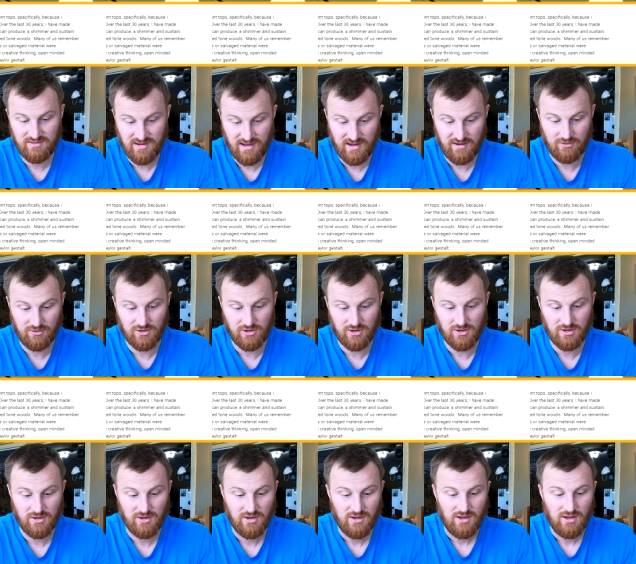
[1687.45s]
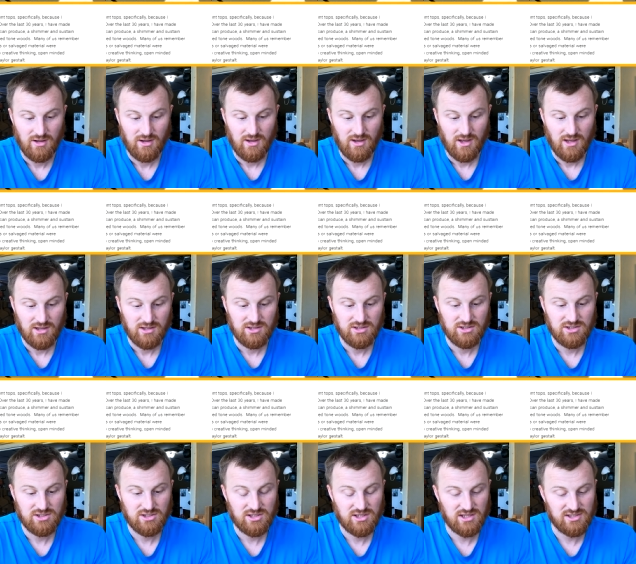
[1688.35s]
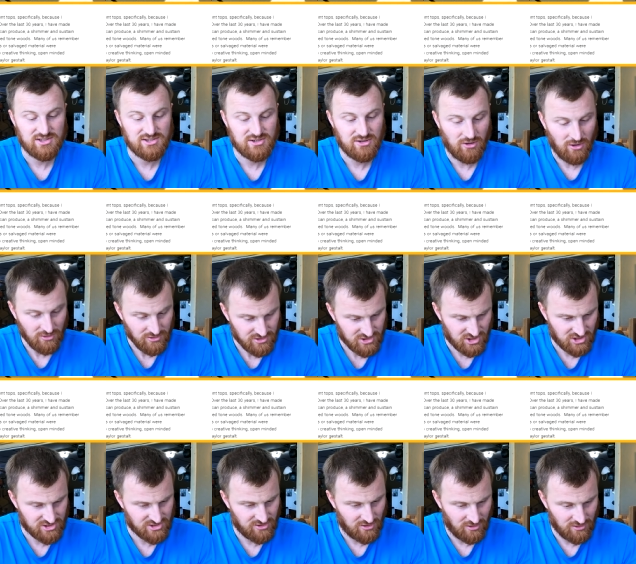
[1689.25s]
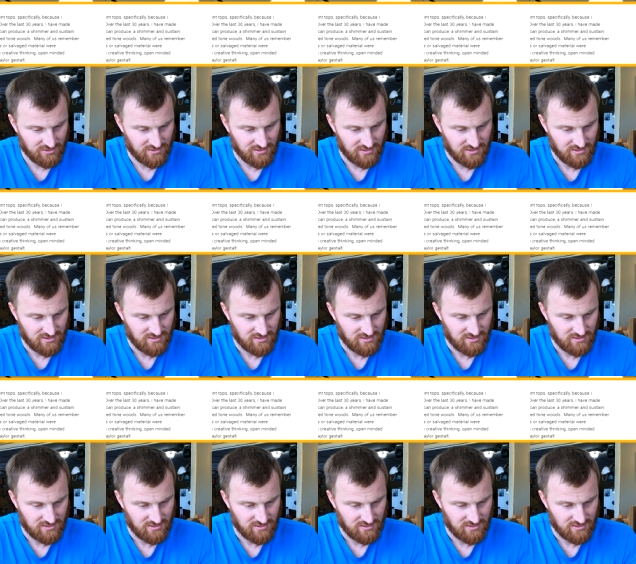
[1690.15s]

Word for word: Taylor gestalt, gestalt?